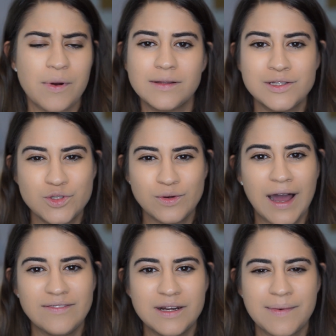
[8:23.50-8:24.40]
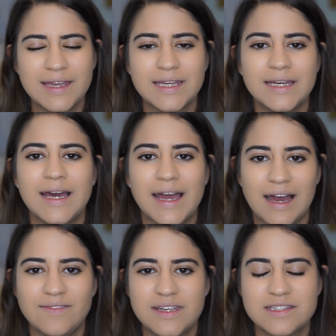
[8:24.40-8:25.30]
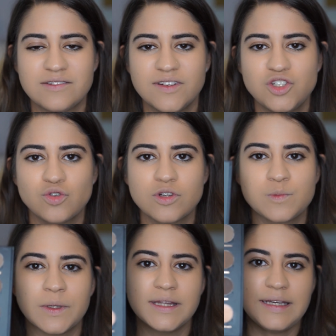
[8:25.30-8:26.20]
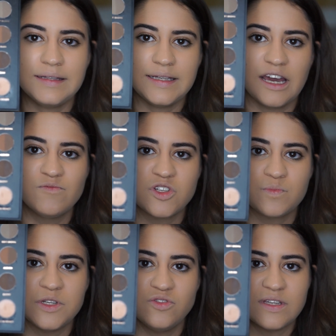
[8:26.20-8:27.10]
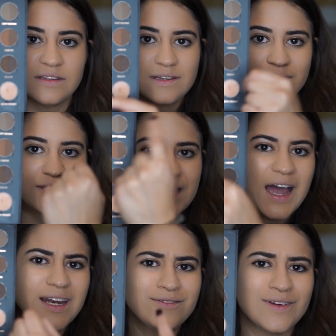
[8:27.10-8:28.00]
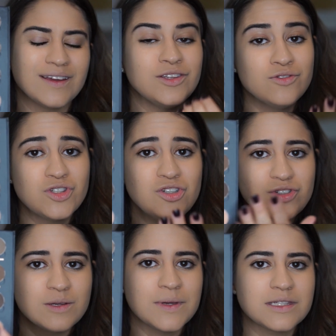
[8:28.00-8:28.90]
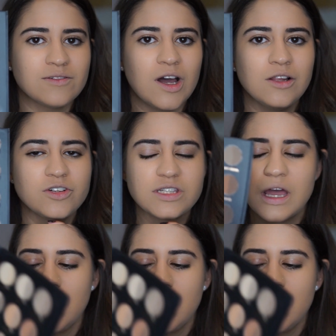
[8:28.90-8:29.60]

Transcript: probably do have it in my kit. I have the individuals, but lately I've just been using this because I kind of used to use a mix of colors,